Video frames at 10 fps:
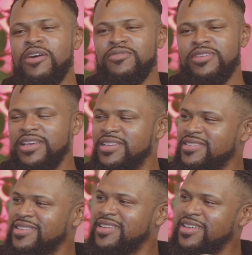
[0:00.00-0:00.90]
says,
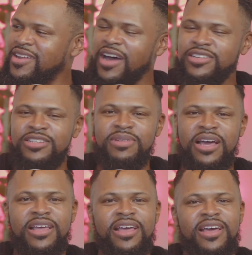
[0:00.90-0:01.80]
she's
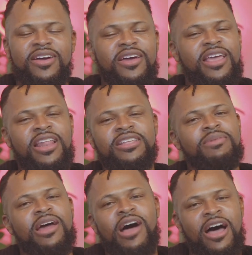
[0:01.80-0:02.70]
like, anytime
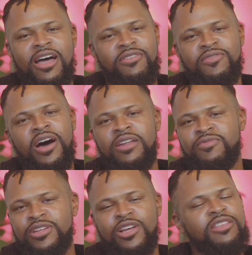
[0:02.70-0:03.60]
I have an unfunny
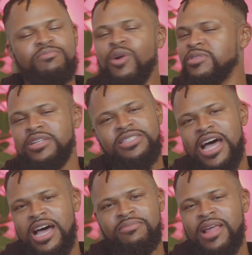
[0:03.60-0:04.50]
joke, because most of the
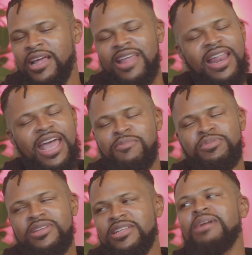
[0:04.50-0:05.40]
time, like 98%
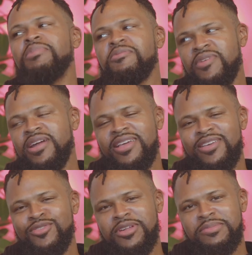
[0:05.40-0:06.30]
of the time, I'm funny. You
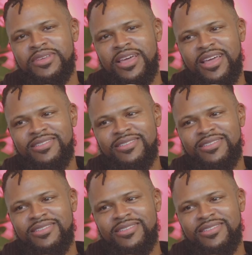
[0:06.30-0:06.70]
see what I'm saying?